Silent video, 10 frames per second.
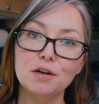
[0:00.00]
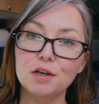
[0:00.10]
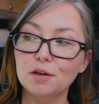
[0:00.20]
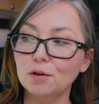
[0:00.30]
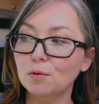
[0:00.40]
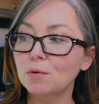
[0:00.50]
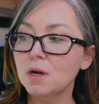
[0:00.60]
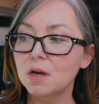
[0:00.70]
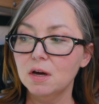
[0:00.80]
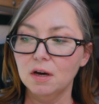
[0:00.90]
you.
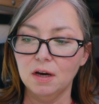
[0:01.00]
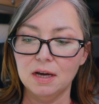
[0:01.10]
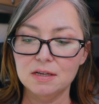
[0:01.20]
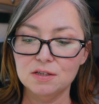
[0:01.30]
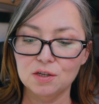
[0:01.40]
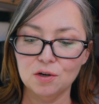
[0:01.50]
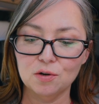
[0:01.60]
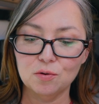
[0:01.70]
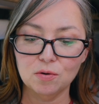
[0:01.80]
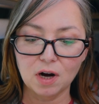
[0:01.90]
And
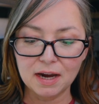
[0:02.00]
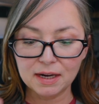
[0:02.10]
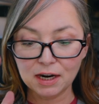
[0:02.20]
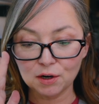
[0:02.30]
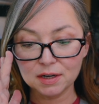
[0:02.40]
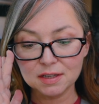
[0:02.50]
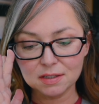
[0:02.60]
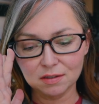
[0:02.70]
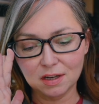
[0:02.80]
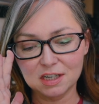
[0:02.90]
so I carry
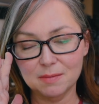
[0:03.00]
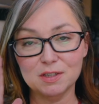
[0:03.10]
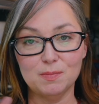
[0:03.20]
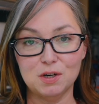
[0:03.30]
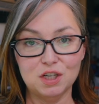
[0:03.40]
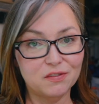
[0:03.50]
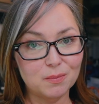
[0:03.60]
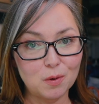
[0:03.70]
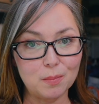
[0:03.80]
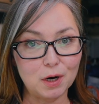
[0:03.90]
this a lot of times, especially if
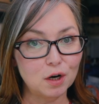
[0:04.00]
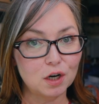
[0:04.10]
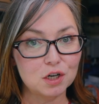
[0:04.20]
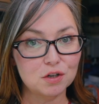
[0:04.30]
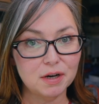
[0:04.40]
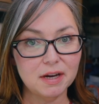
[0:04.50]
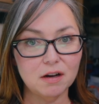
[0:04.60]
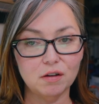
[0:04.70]
I'm in bear country.